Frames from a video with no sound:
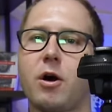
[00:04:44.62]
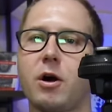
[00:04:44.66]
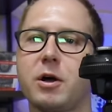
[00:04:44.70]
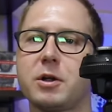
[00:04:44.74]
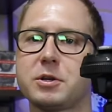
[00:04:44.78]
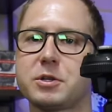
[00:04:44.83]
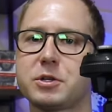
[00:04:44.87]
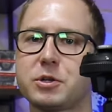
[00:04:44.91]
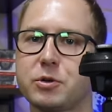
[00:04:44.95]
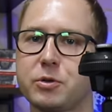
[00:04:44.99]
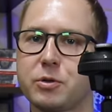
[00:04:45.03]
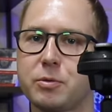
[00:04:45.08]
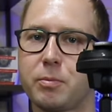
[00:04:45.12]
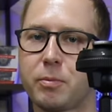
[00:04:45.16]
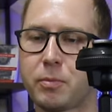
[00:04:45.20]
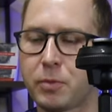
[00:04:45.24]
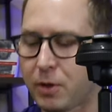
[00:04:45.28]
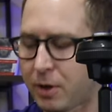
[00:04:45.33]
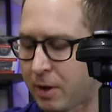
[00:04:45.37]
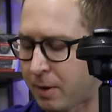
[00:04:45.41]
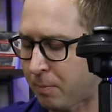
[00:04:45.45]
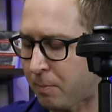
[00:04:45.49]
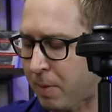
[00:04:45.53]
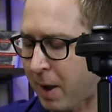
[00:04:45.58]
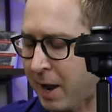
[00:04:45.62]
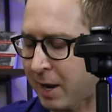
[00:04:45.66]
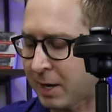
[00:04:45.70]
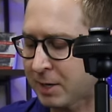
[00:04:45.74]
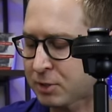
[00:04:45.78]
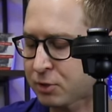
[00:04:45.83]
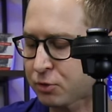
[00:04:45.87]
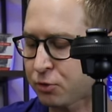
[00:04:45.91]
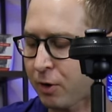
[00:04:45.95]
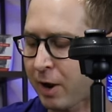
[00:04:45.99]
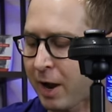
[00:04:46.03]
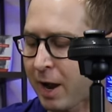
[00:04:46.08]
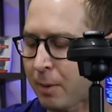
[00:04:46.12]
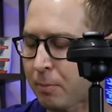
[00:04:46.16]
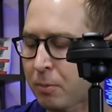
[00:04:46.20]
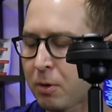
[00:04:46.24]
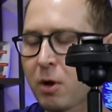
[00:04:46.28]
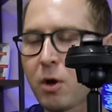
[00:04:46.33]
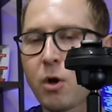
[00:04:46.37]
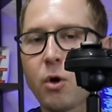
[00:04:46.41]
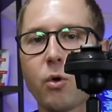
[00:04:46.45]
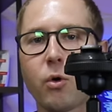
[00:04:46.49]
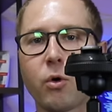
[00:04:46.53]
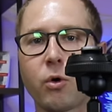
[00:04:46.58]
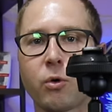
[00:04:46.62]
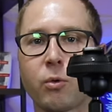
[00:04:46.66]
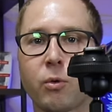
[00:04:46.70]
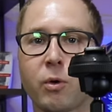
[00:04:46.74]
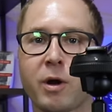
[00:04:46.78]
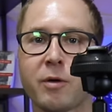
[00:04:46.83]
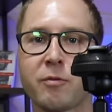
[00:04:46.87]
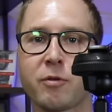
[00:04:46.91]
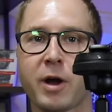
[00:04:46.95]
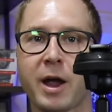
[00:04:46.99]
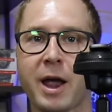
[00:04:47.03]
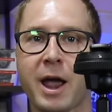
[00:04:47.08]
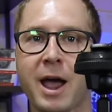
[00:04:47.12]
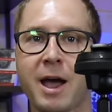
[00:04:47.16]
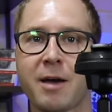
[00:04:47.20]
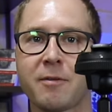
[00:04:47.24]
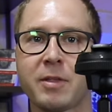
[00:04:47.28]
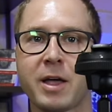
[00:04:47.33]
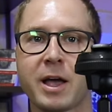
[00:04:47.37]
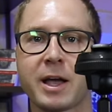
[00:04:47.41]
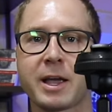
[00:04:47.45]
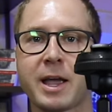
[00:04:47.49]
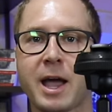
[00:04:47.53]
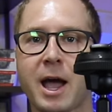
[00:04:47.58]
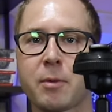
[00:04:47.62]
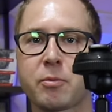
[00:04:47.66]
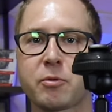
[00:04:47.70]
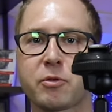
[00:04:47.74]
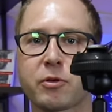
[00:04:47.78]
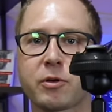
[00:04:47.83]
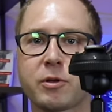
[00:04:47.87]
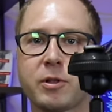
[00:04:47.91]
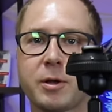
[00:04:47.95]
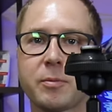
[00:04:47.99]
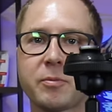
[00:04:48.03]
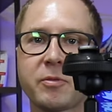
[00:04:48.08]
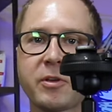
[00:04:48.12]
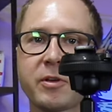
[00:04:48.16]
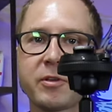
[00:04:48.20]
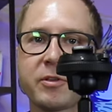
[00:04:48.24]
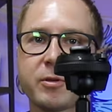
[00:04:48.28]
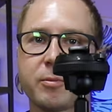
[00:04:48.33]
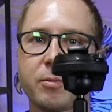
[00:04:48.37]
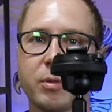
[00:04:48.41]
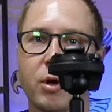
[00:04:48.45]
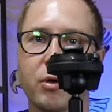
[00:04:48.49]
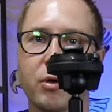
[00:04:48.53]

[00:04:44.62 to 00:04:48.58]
onto the bag strap or wherever I have that capture clip system